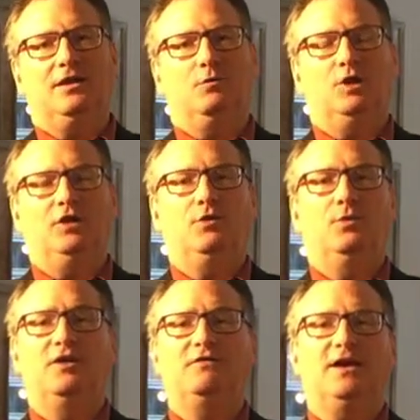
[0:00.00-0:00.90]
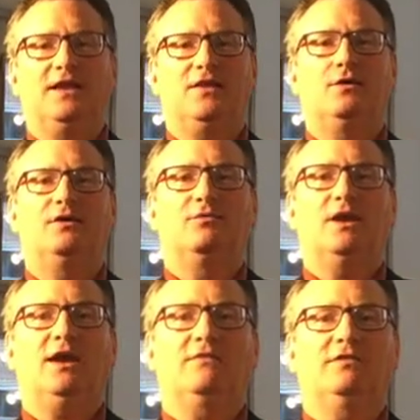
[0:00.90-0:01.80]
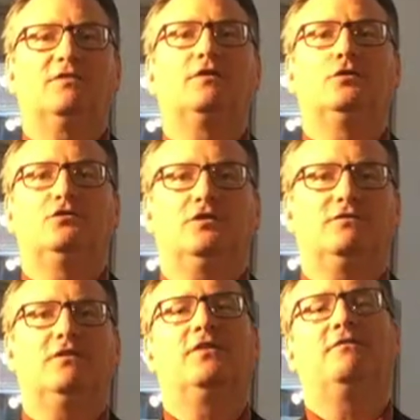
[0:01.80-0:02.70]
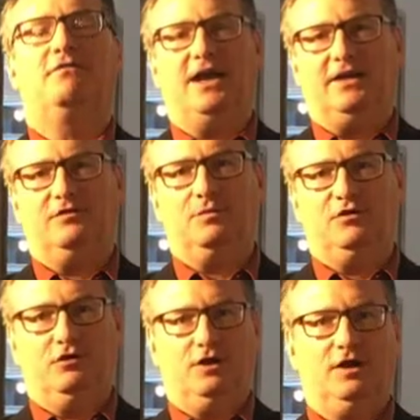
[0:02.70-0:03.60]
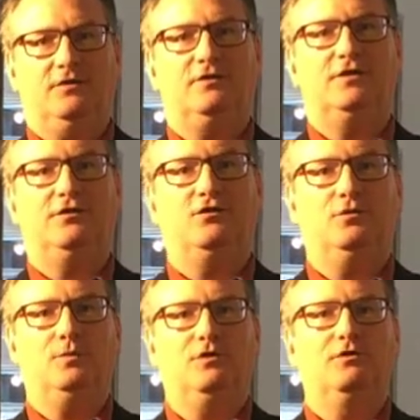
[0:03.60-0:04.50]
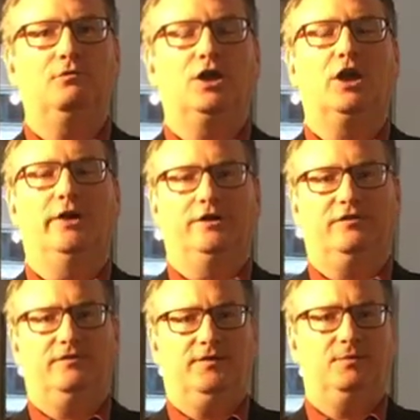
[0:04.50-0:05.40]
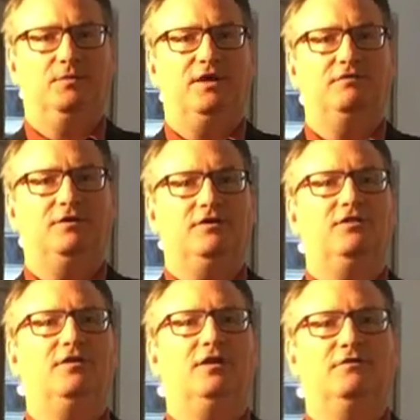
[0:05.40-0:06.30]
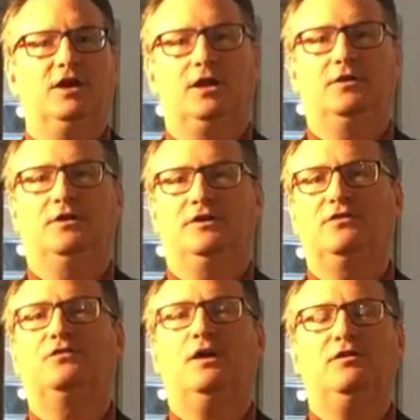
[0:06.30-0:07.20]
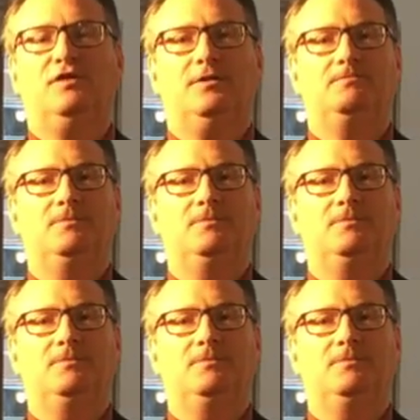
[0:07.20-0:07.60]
What you will find, though, is we have a solution for the vast majority of consumers, regardless of their preference of color and distressing.